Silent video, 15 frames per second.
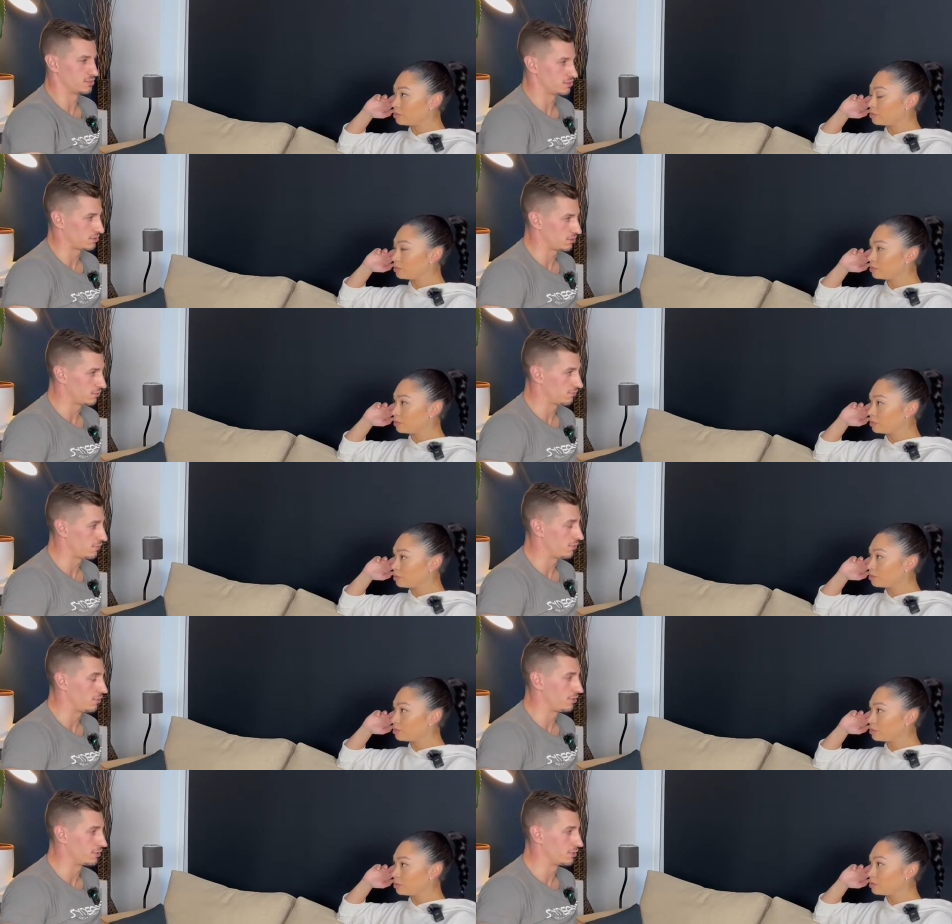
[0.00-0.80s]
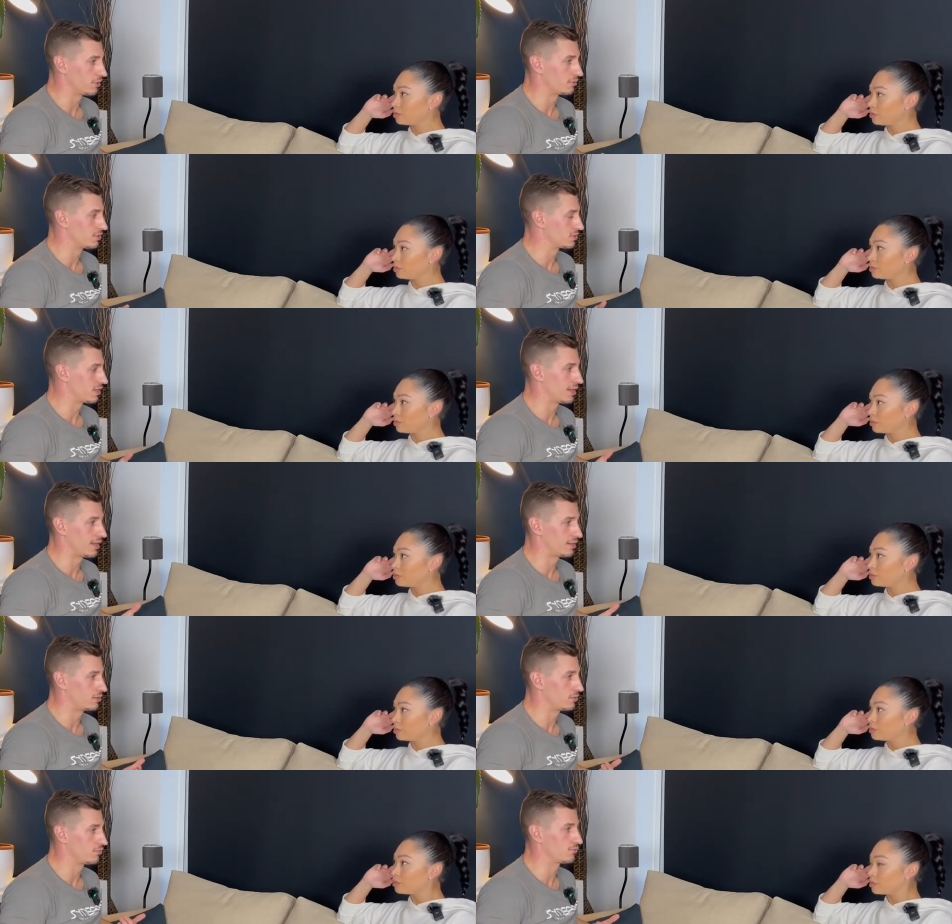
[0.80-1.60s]
Speaker 1: on the floor, you know, you just lie
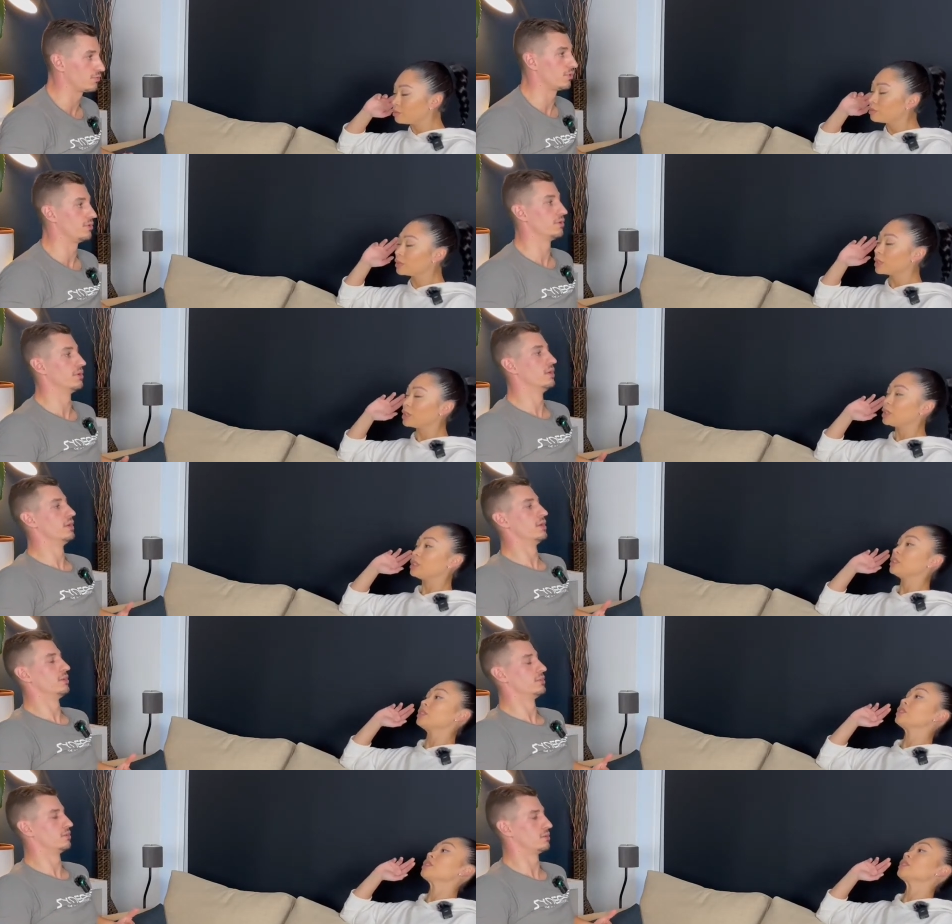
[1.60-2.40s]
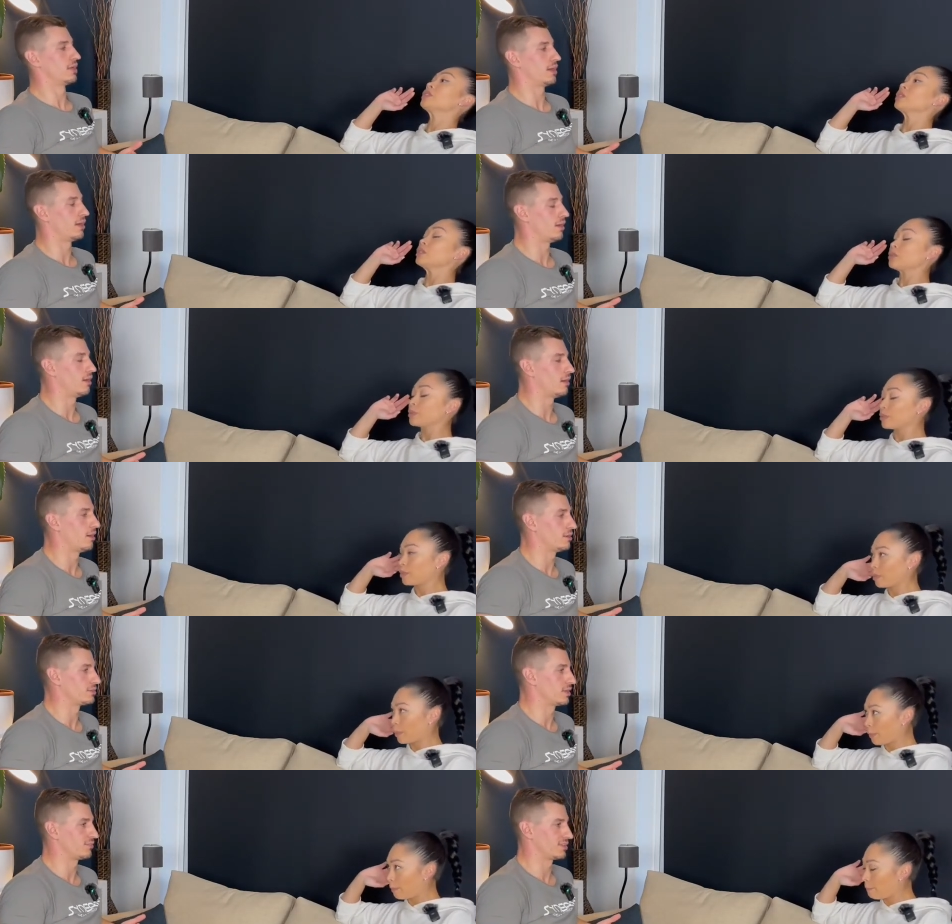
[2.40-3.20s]
on your front and do that
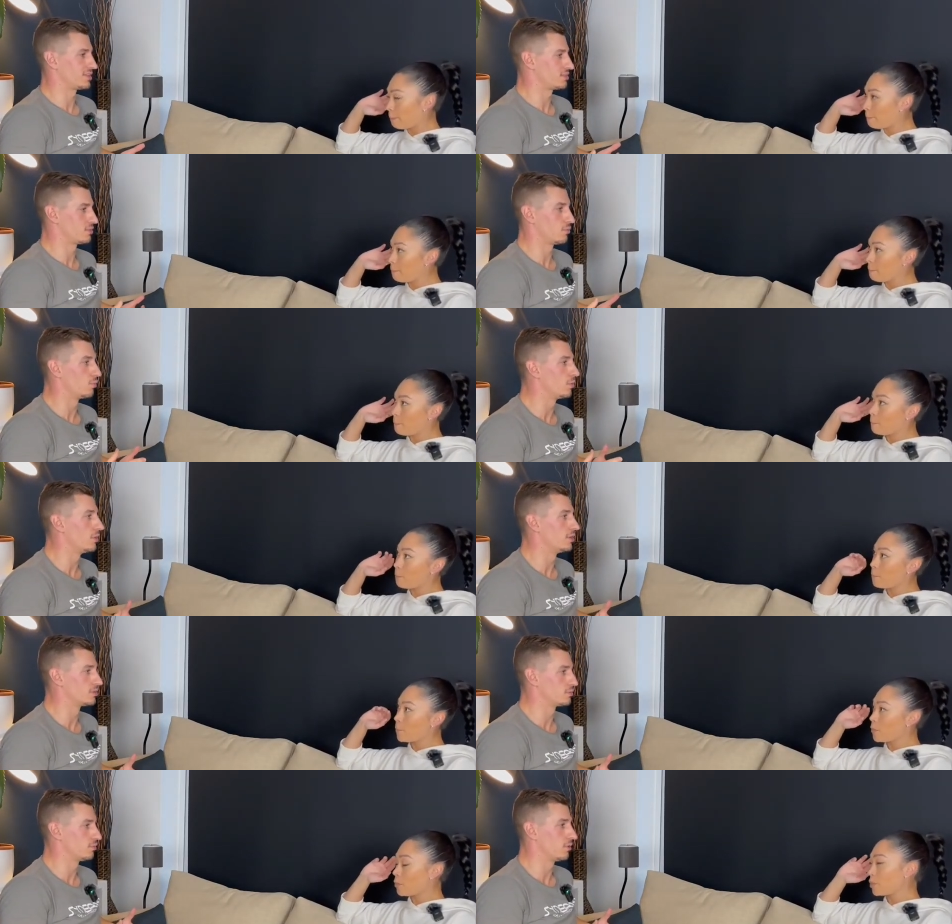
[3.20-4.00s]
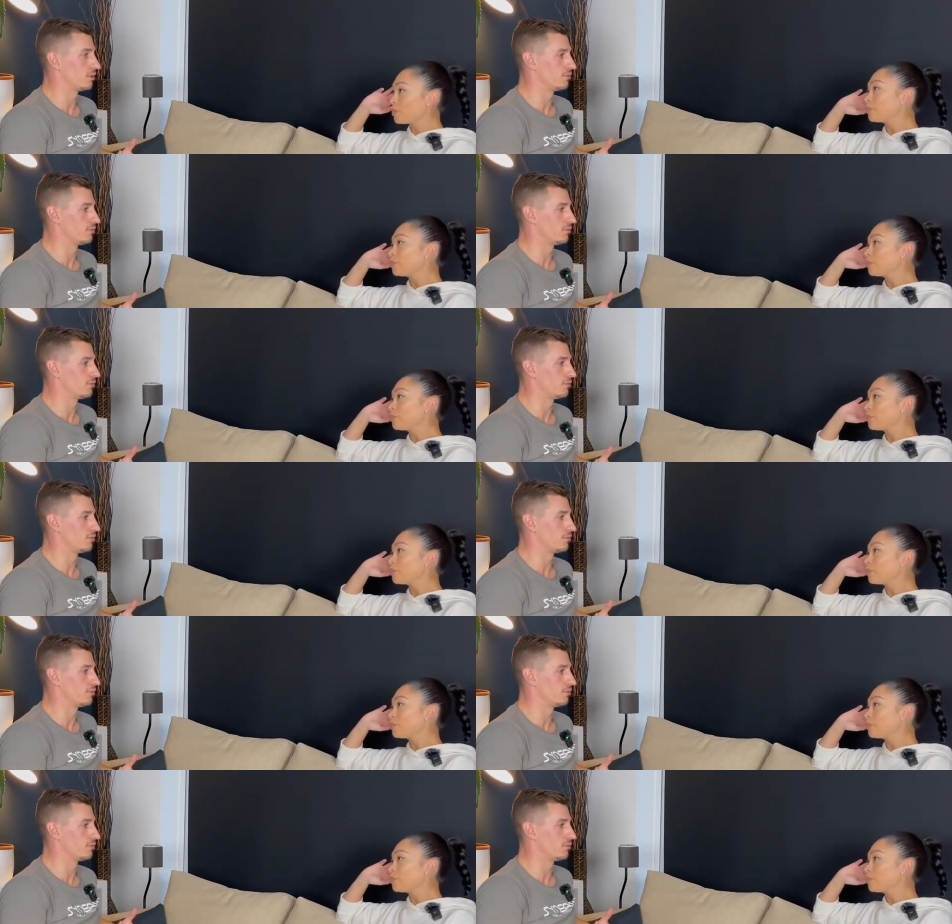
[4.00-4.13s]
arch. I think that's the worst one.